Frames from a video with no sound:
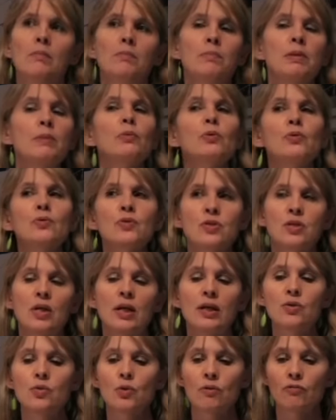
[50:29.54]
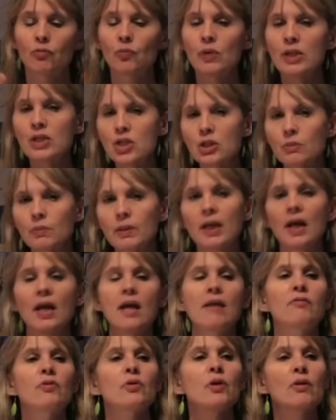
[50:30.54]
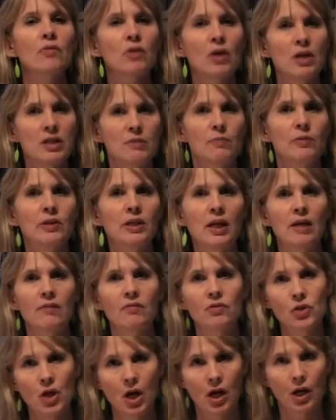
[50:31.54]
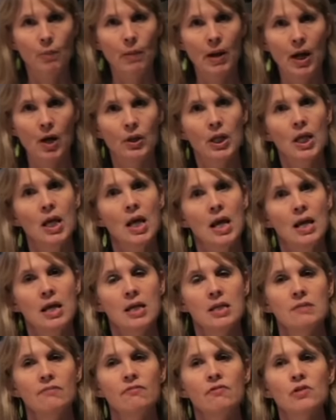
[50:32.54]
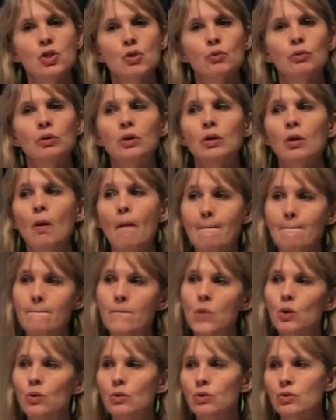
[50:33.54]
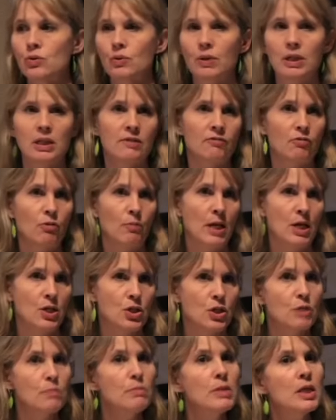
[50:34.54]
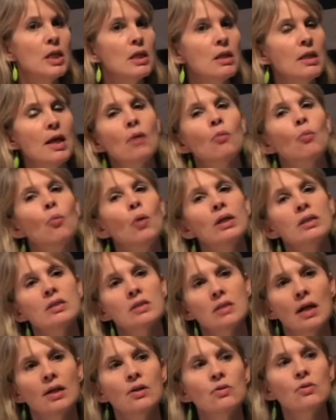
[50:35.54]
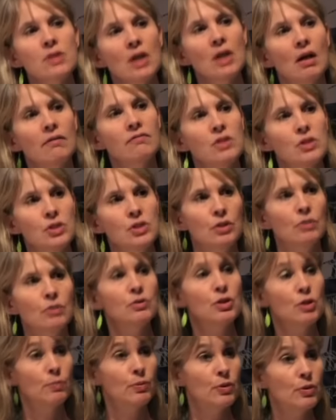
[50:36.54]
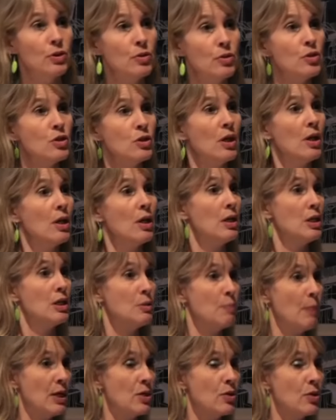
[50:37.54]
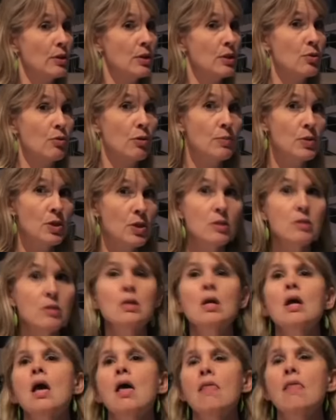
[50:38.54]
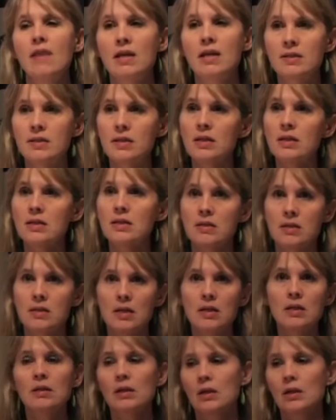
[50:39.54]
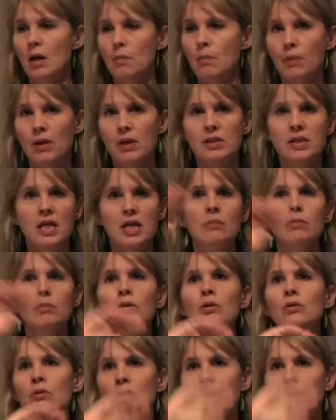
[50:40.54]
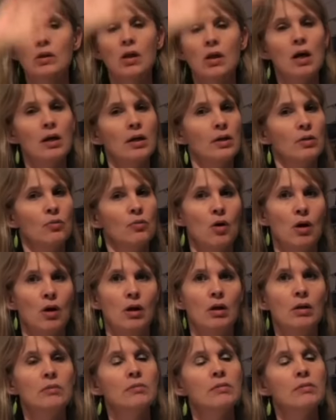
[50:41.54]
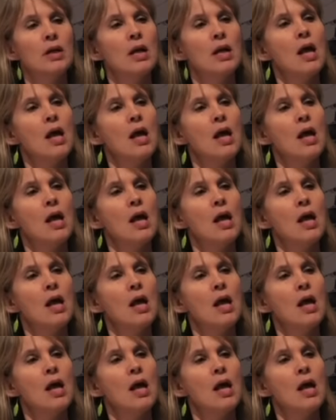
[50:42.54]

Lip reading: people who study sort of reaching behavior and other kinds of behavior talk about is visual motor transformations, meaning that what signers have to do to produce spatial descriptions, they see a scene, a cup on a table or a clock on a wall,